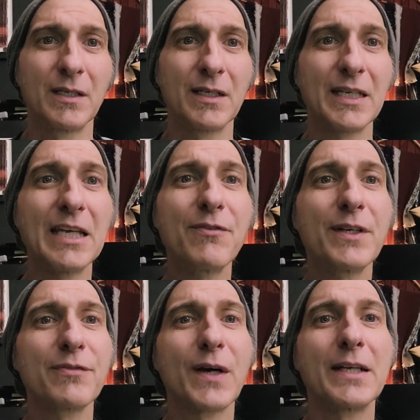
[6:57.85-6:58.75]
even
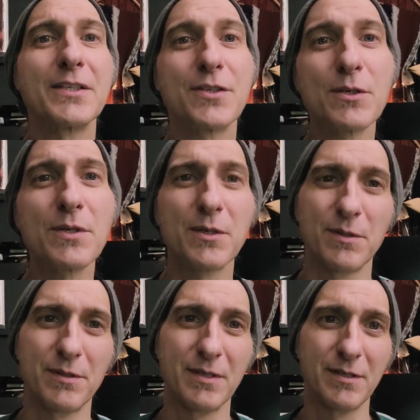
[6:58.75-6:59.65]
if I do
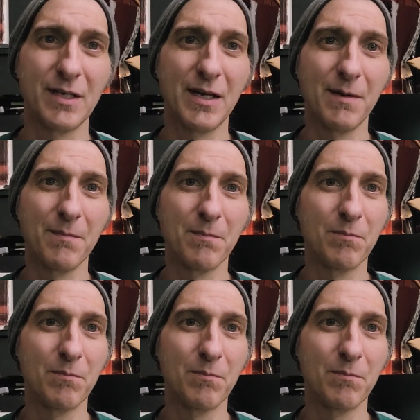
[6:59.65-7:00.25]
use the same